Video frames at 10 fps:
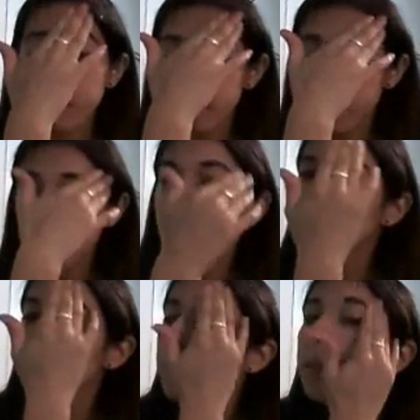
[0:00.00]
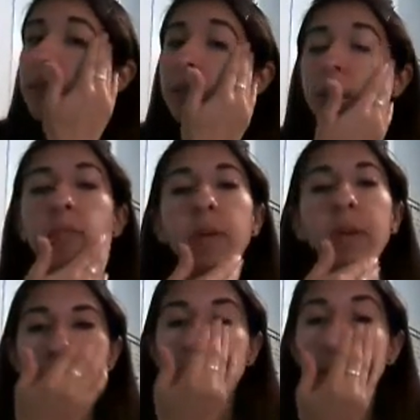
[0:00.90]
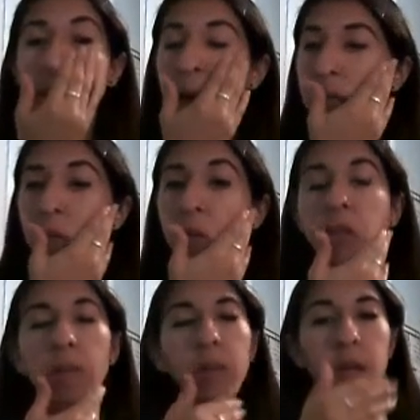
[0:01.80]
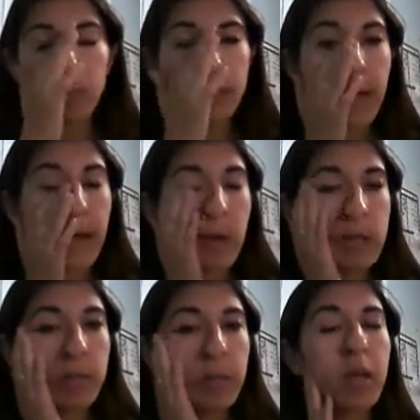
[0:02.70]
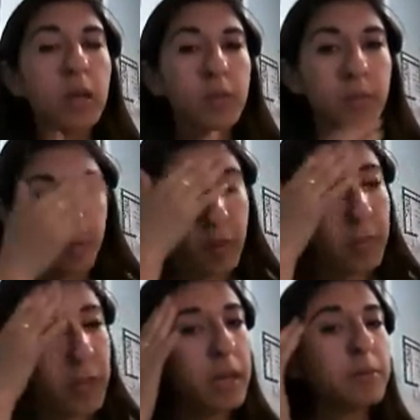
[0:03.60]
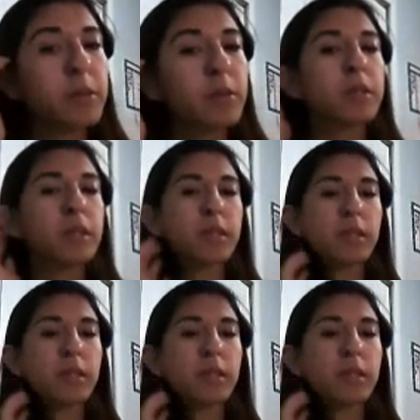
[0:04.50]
can be substituted instead of putting on the actual sunblock, which I always put on before makeup so it